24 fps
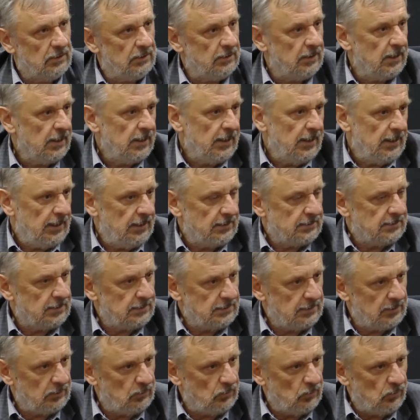and as I
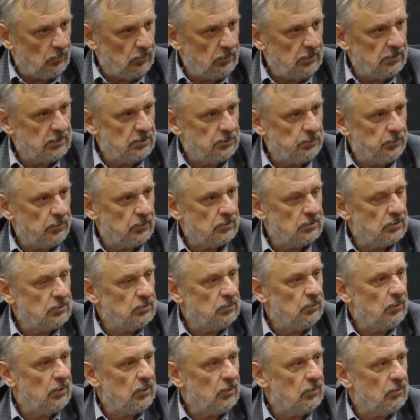said, during this
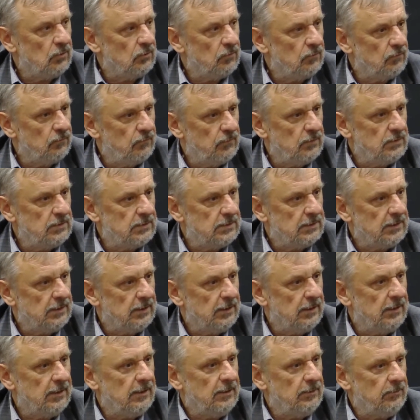process you are
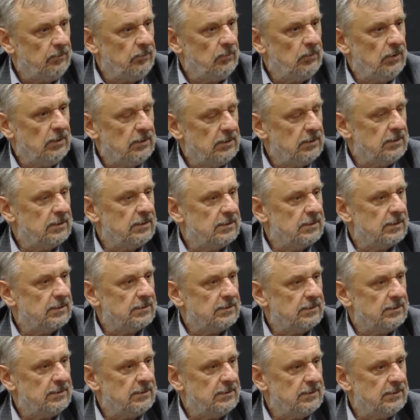convincing him that it is a
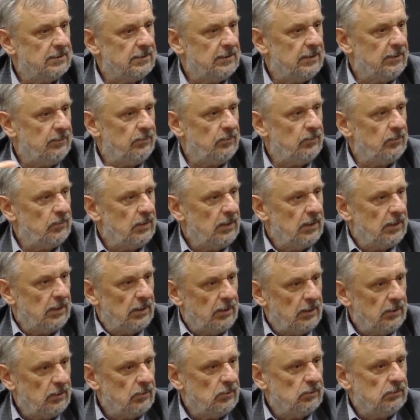system
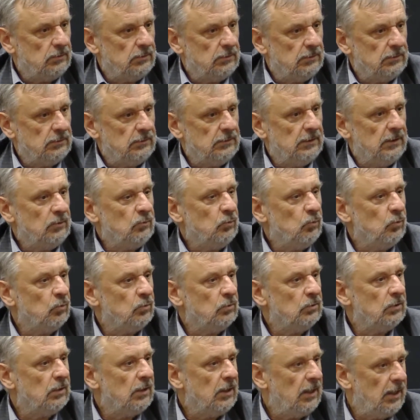that
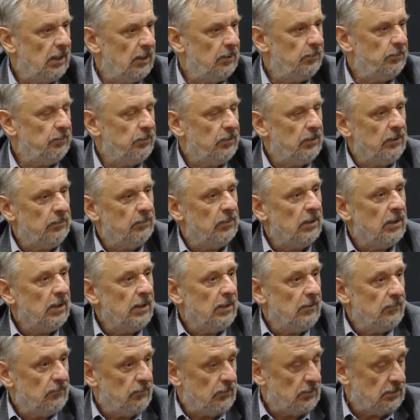would help him.
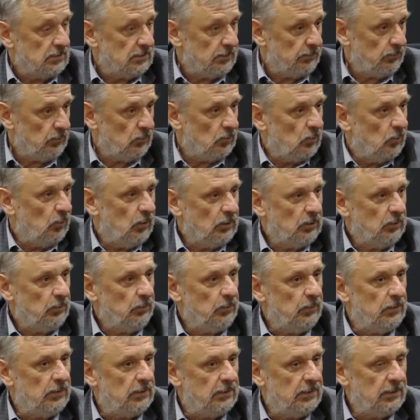For example, what
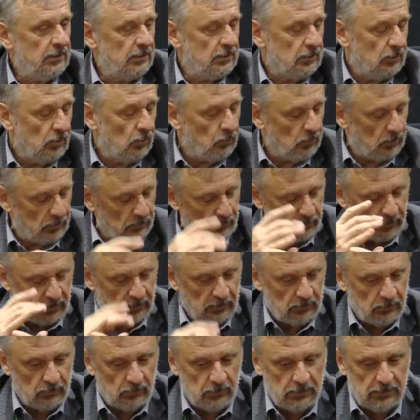we did, going
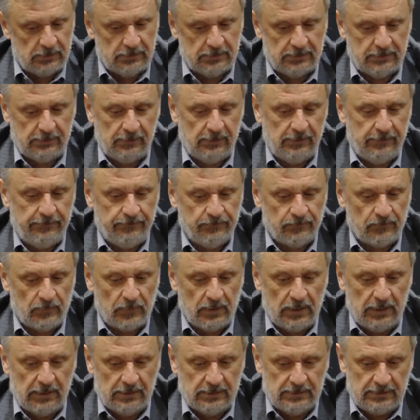back to this
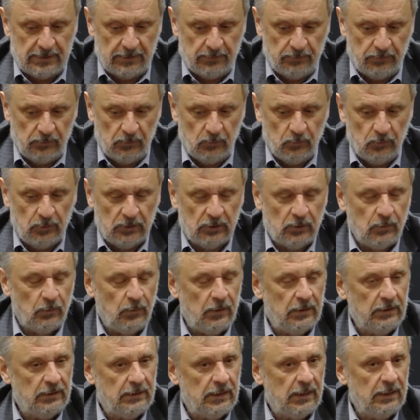example with
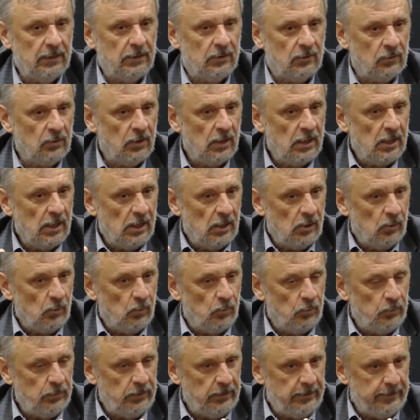white iron,
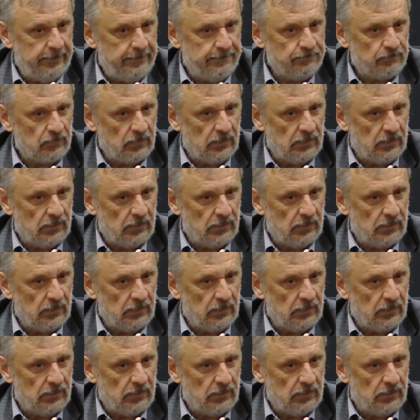we